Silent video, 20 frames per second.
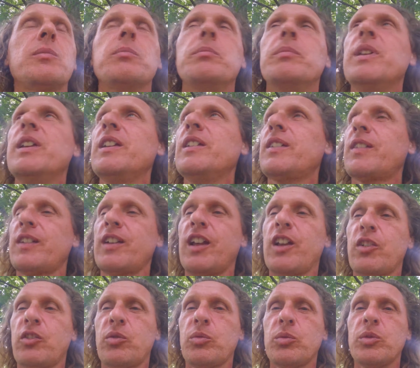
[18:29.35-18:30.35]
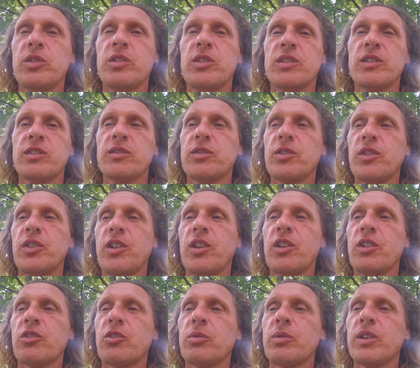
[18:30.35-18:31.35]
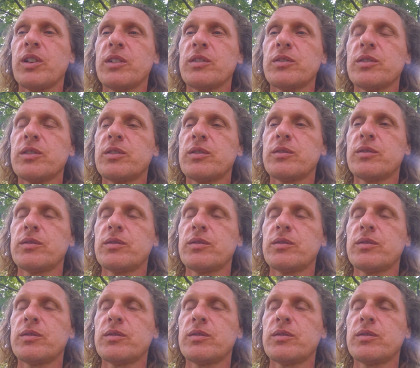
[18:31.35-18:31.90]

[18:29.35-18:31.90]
me slash world for as long as you have.